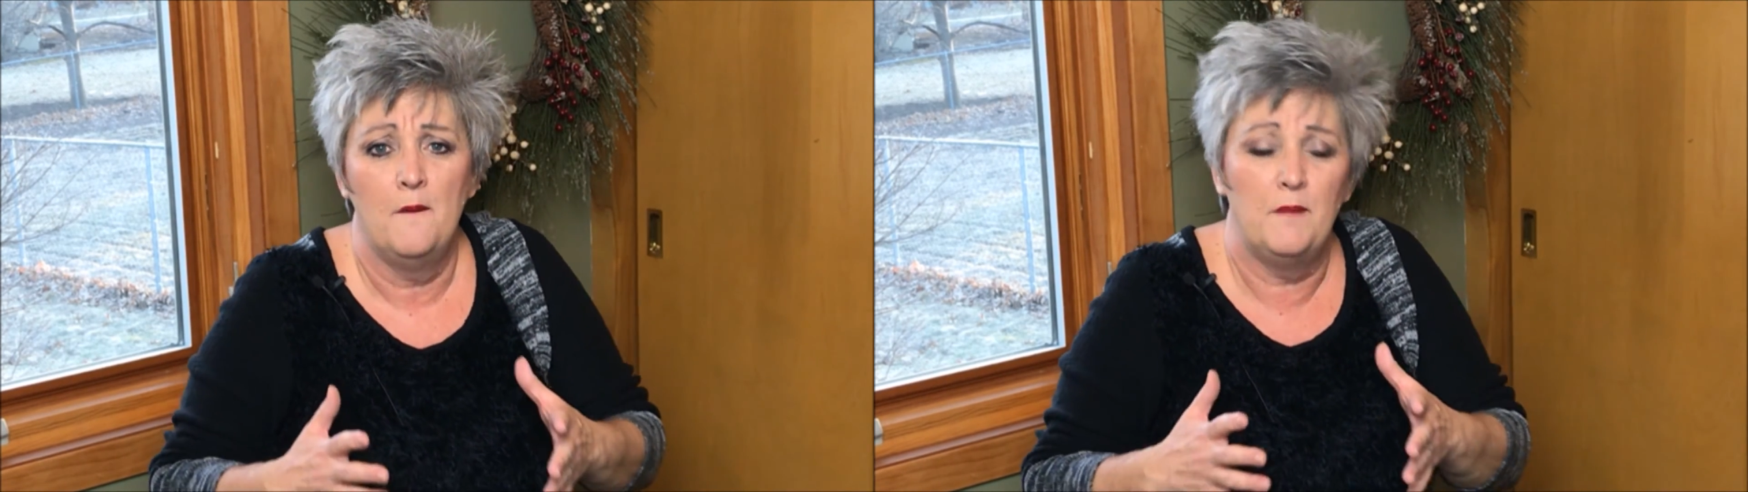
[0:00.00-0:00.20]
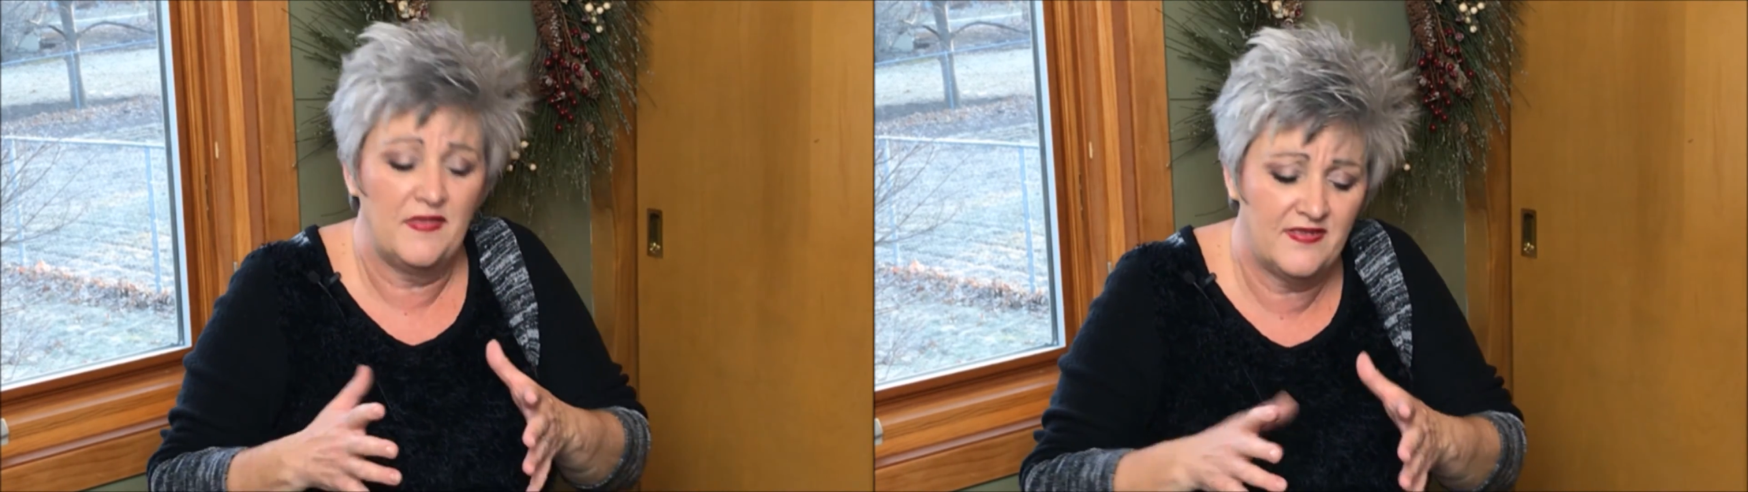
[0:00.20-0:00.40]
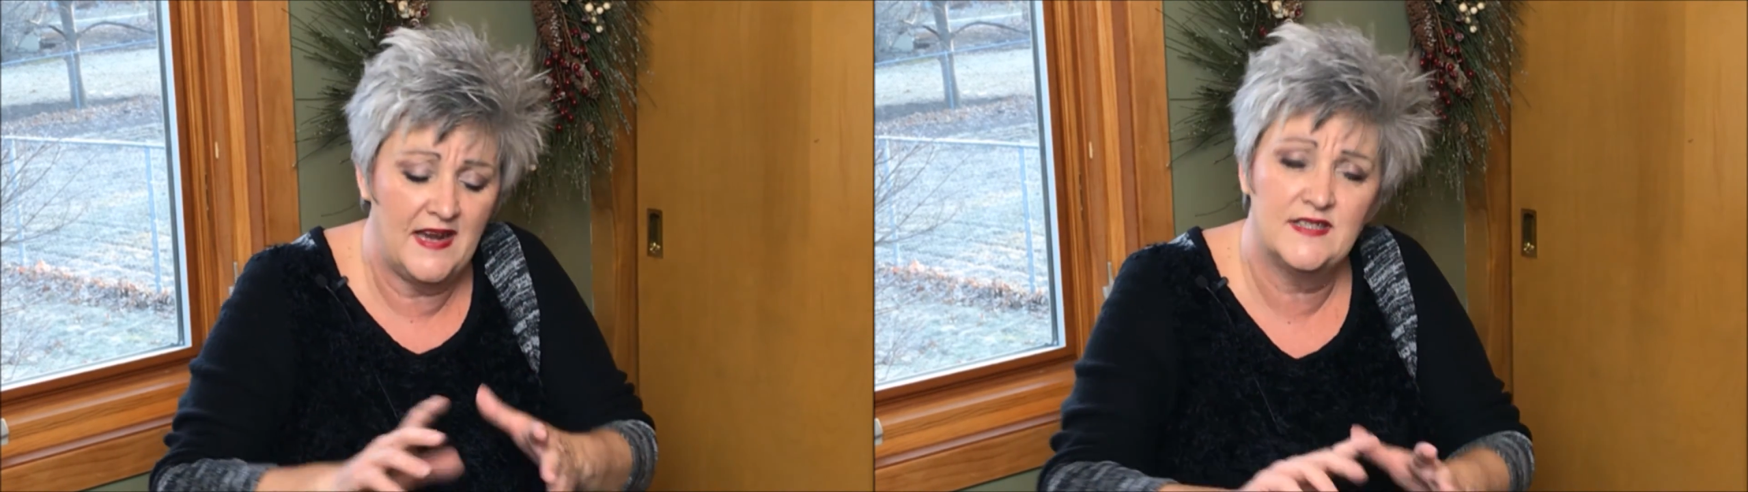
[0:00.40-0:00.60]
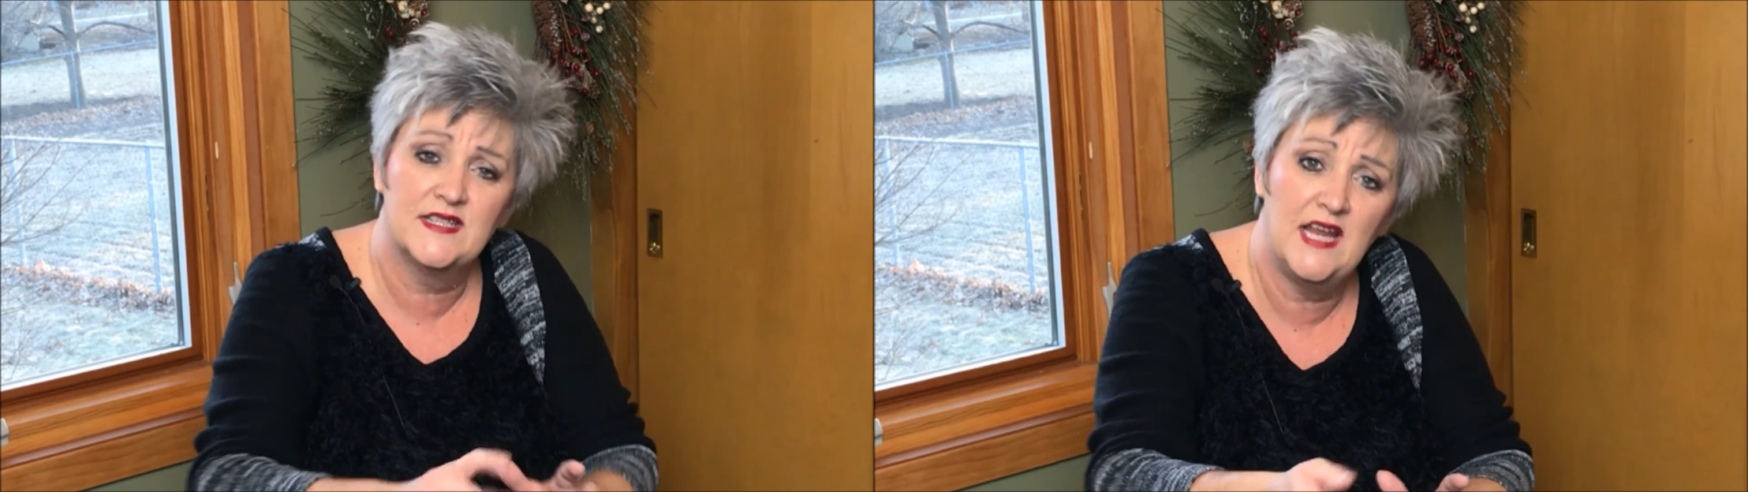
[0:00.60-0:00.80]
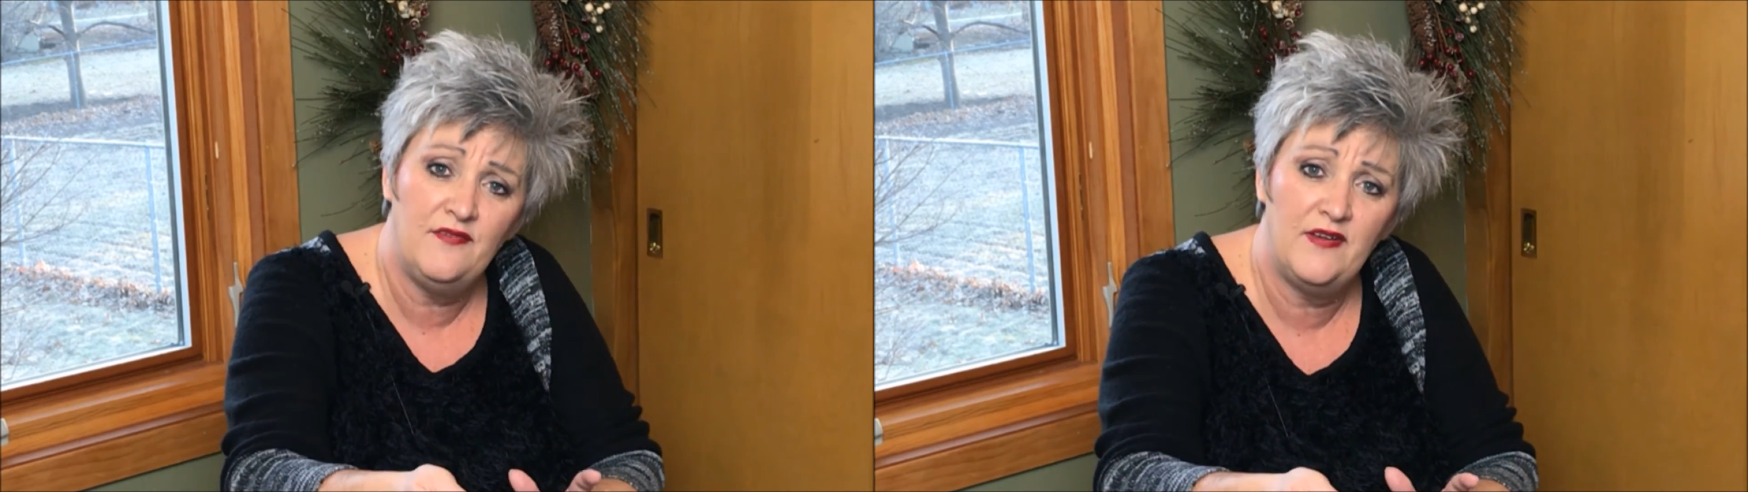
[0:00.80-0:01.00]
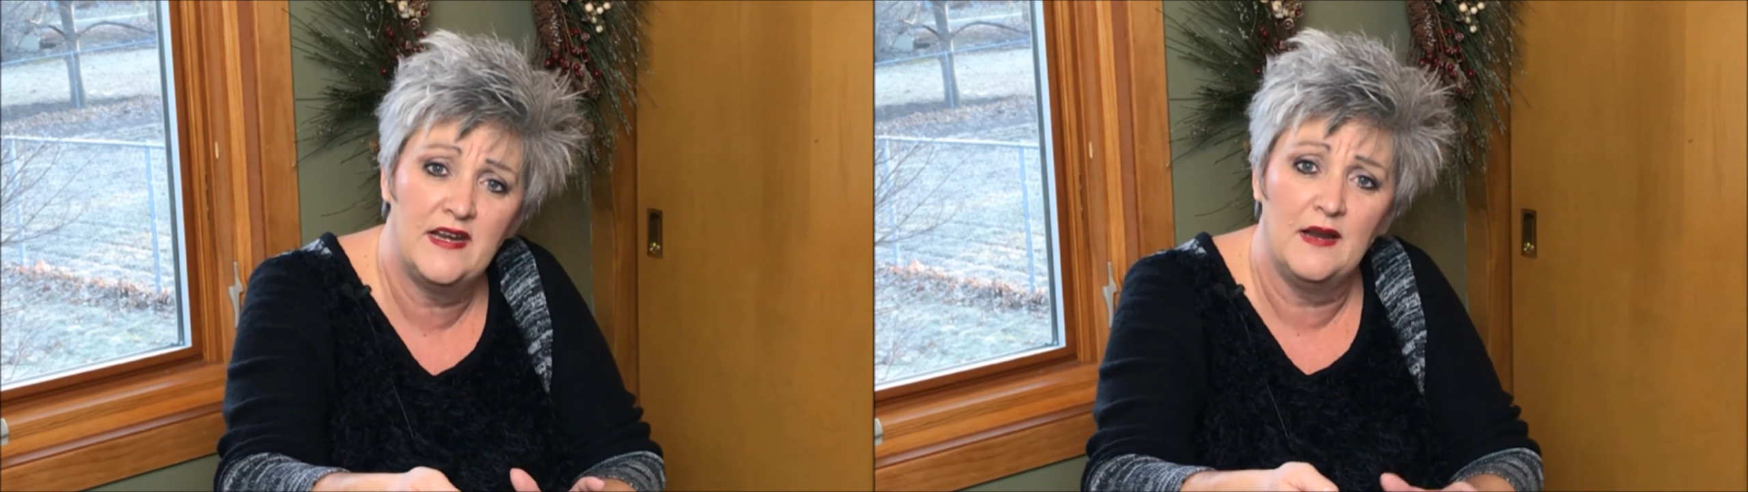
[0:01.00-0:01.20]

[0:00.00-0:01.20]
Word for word: But thanksgiving